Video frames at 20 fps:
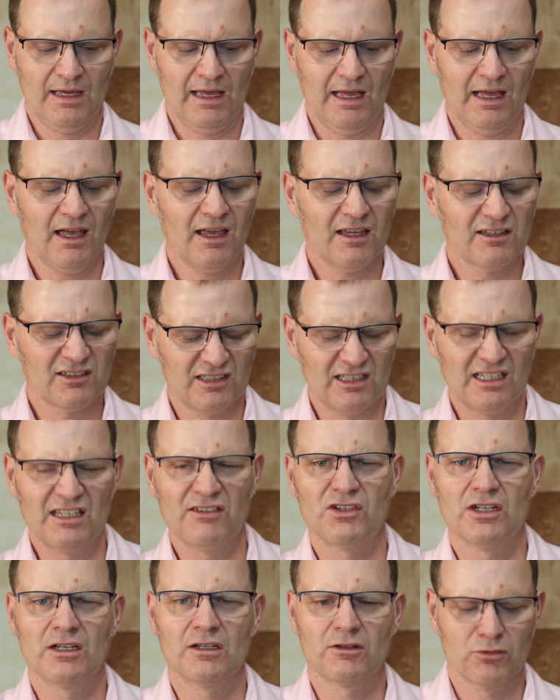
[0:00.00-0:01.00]
As the
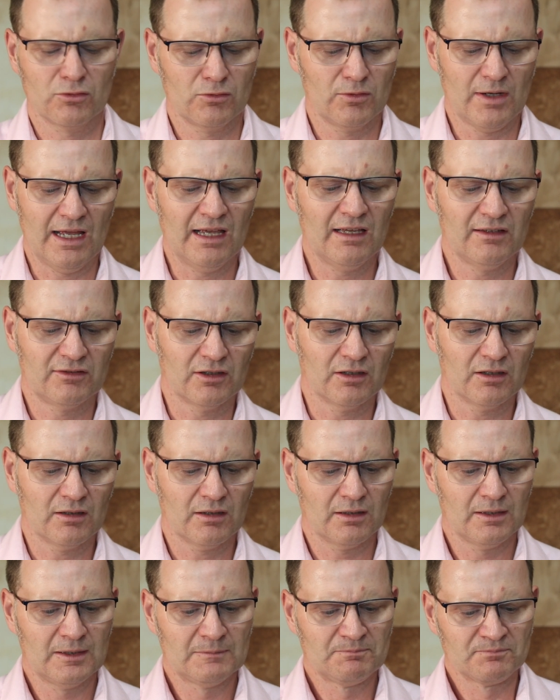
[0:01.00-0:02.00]
evening grew
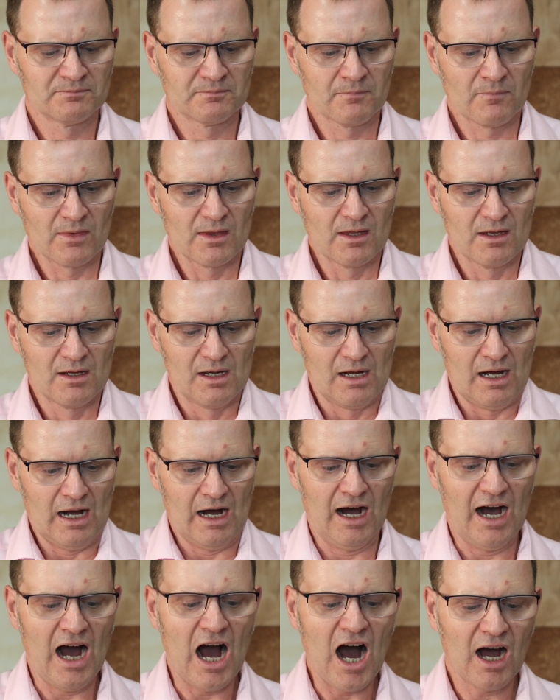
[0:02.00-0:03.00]
hazier,
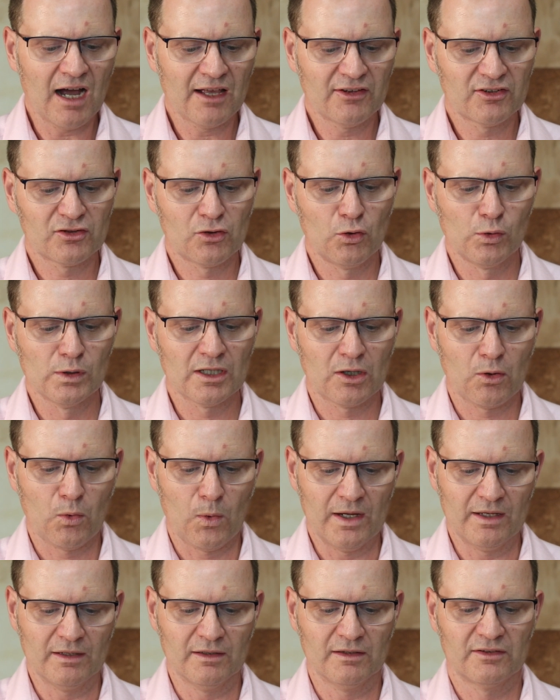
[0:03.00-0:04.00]
a high school
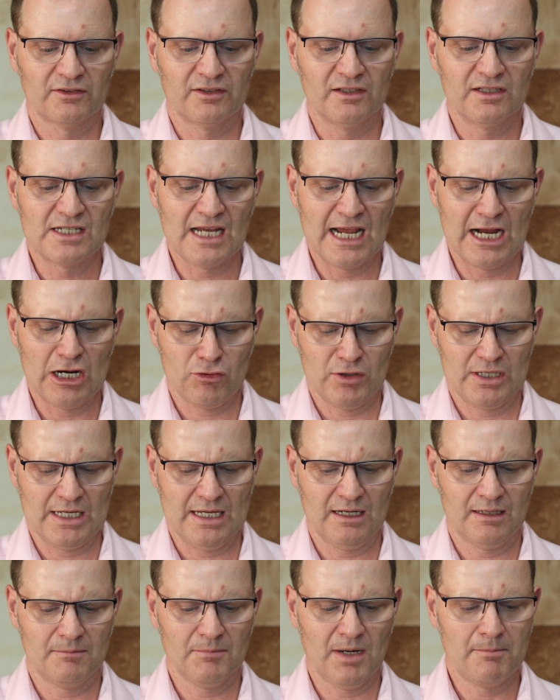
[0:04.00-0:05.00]
acquaintance
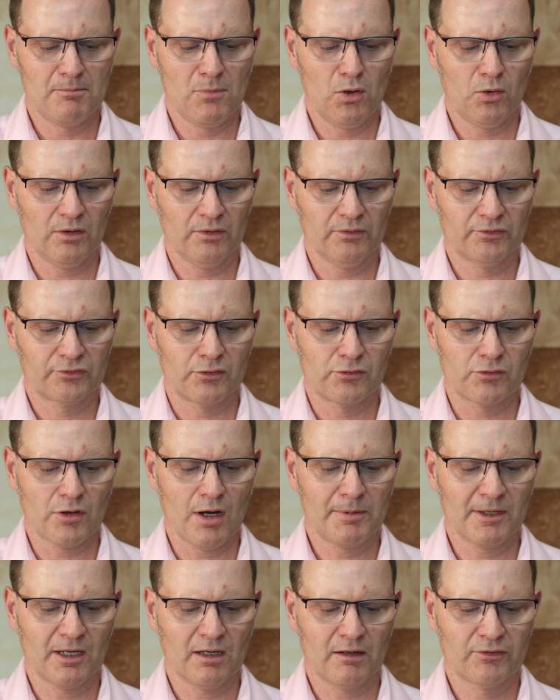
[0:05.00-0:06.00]
interrogated my motives for
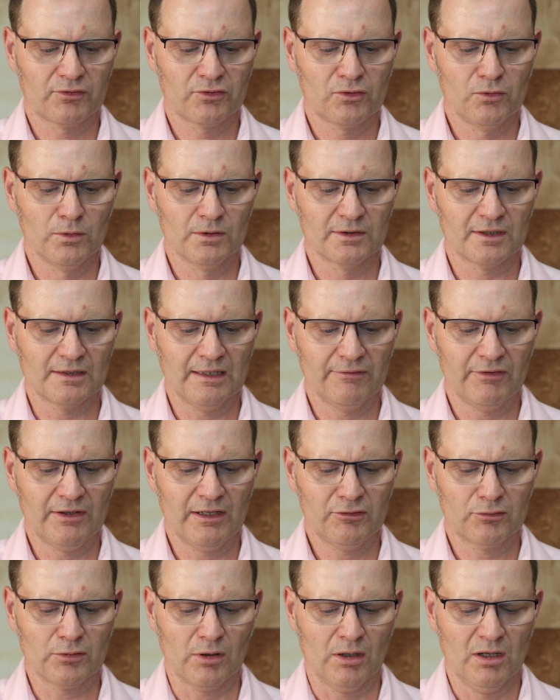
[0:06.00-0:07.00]
dropping out of school to live in
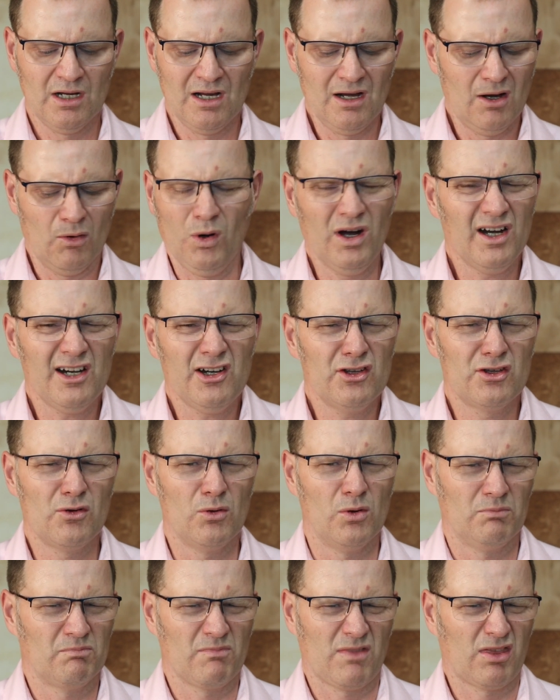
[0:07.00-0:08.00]
Israel. "Why are
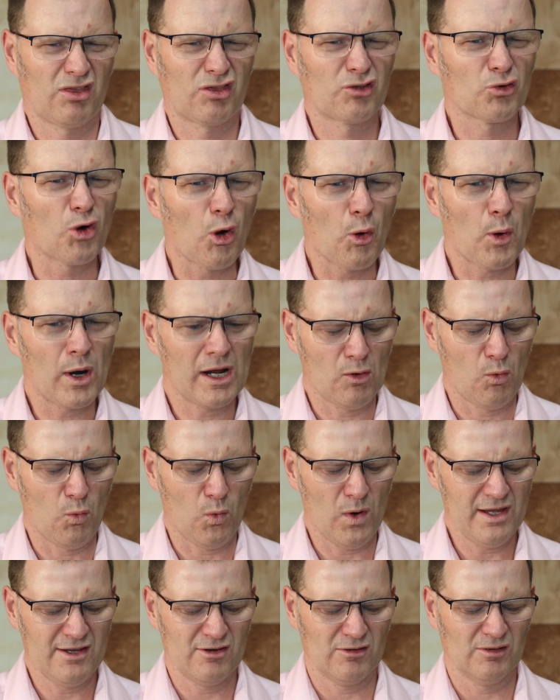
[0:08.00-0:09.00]
you throwing
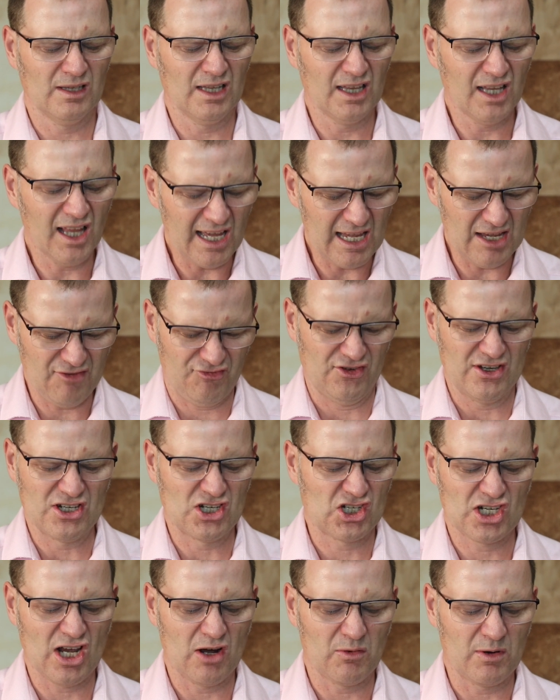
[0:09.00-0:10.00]
away your life?" he
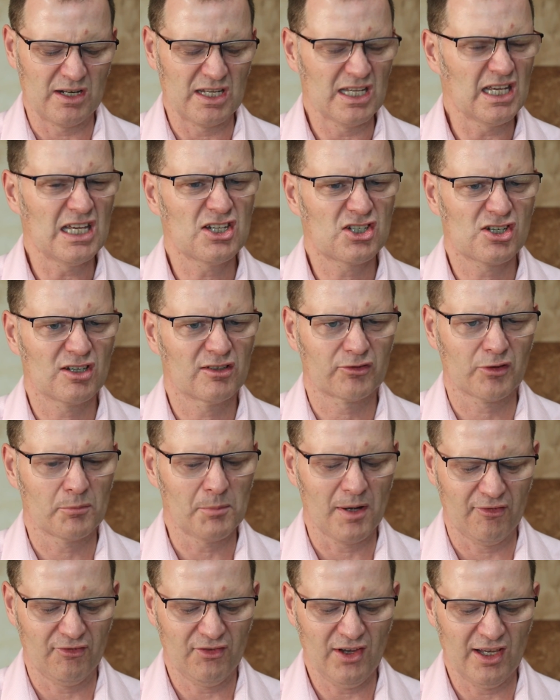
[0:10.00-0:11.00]
shouted, inches from
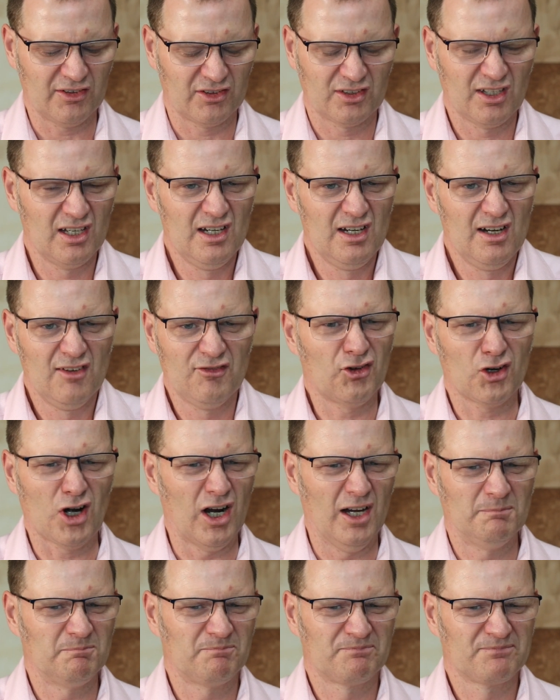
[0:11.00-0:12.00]
my face. "For
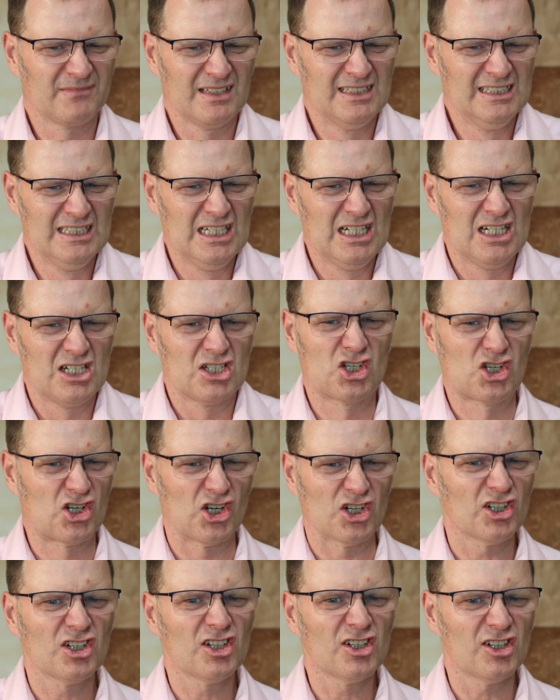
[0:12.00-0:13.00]
a
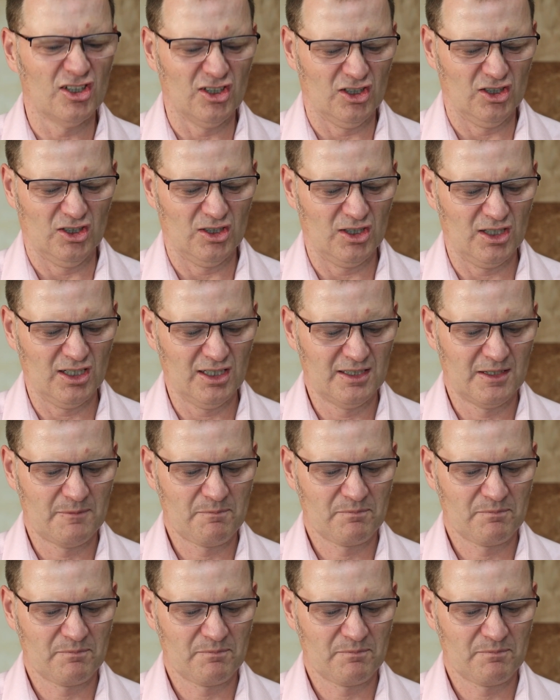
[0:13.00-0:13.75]
girl."